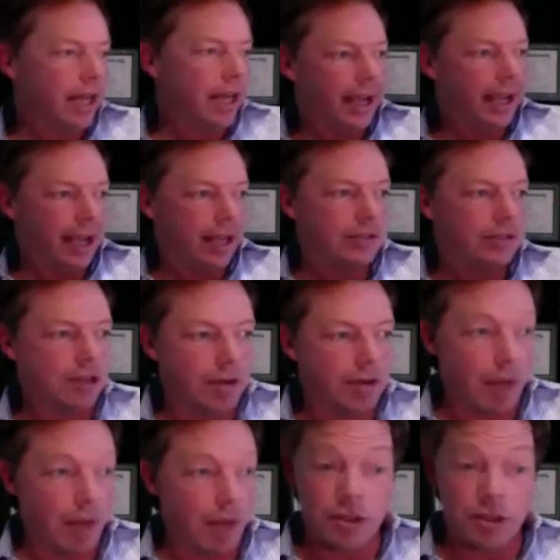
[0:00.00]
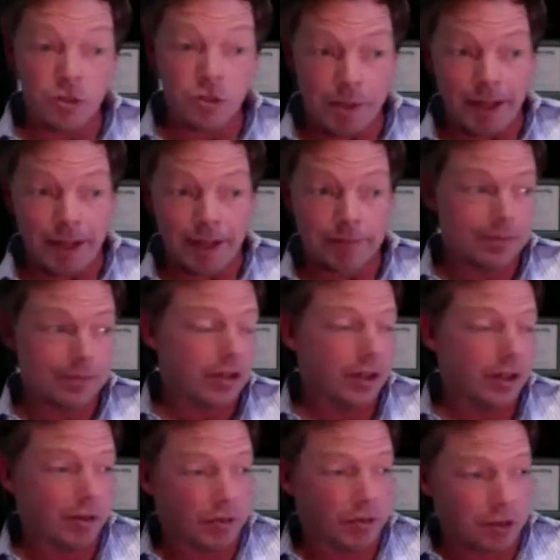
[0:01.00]
And so I went swimming. So
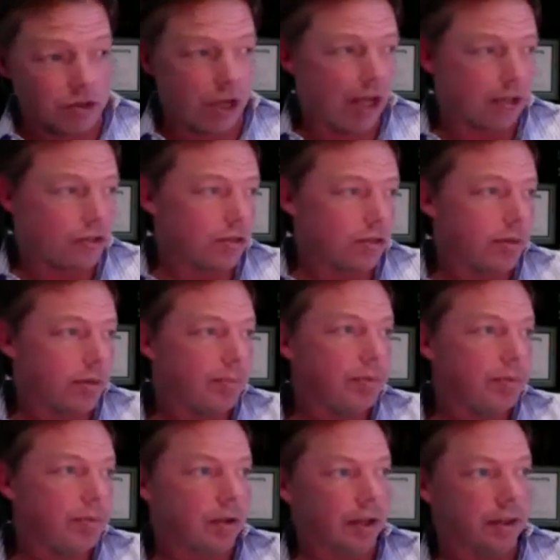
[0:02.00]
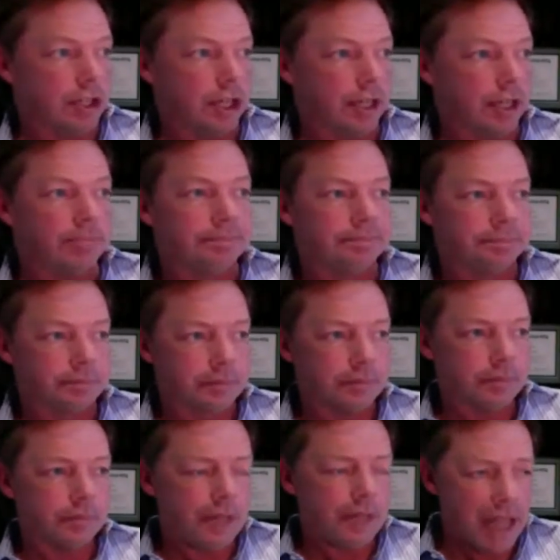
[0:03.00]
there was a, a swimming pool at the gym,
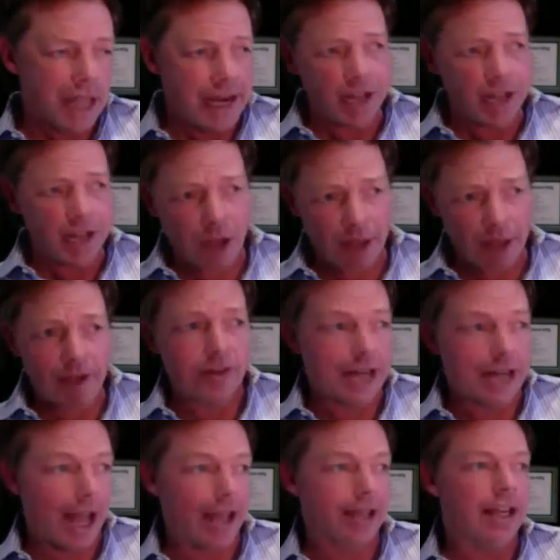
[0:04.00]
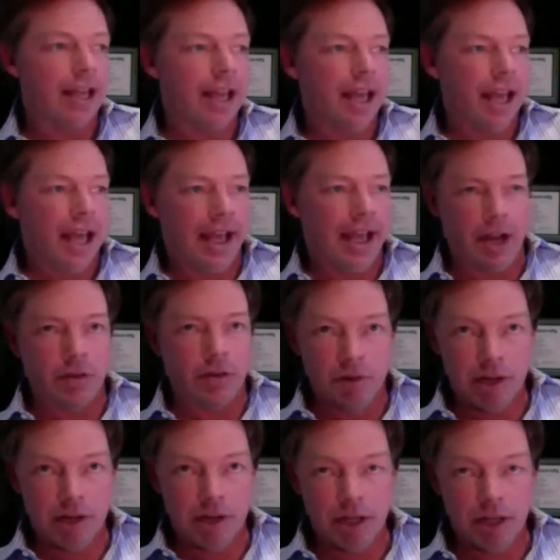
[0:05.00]
and I swam every day. And I
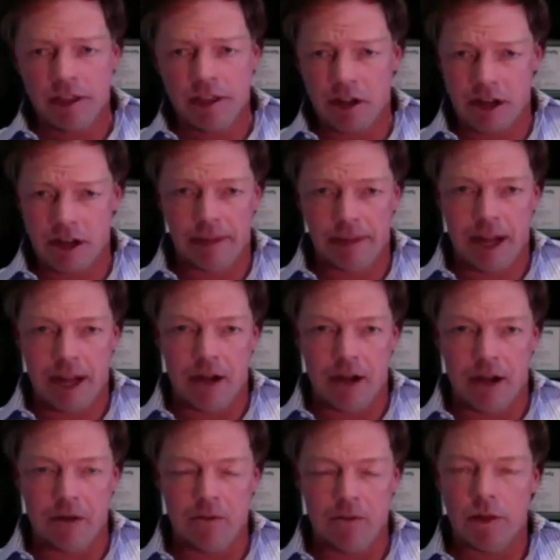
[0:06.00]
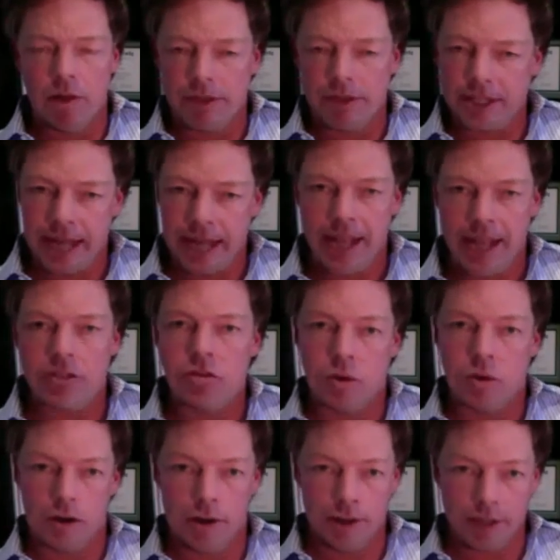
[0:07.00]
really thought about what the mistakes
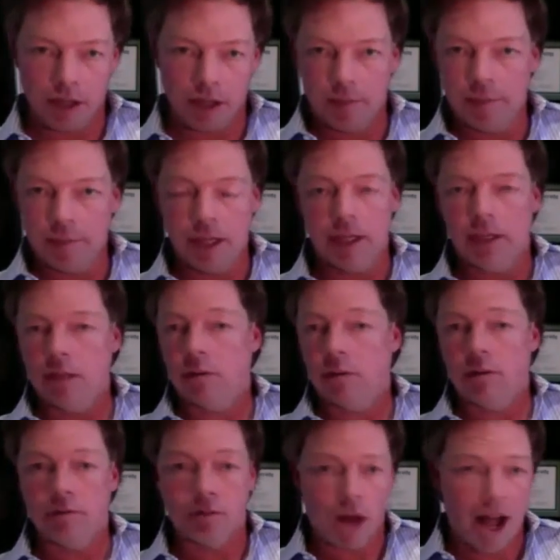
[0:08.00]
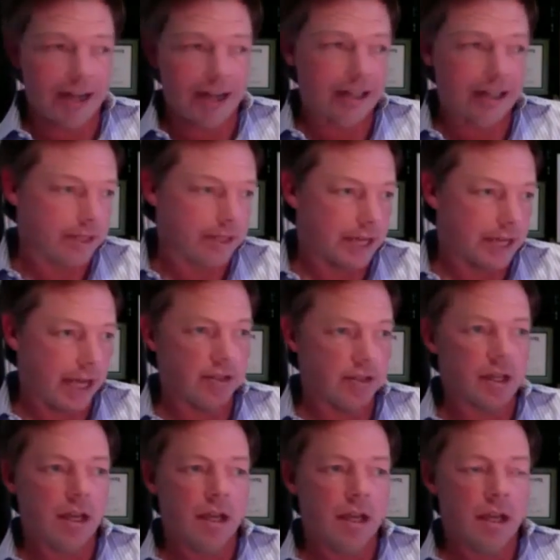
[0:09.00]
were in the company. And there were a variety of
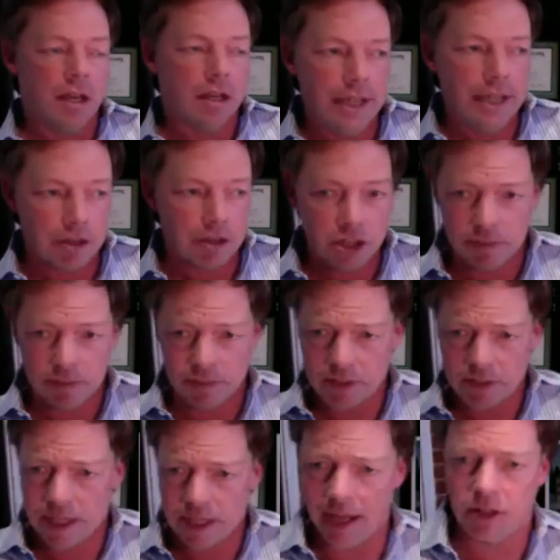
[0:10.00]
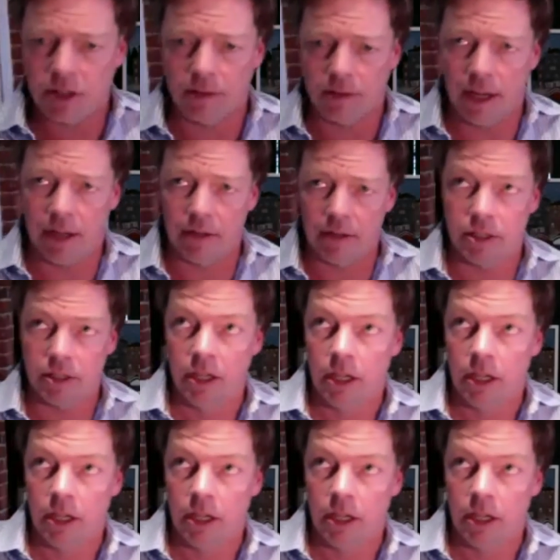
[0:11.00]
mistakes, leadership mistakes around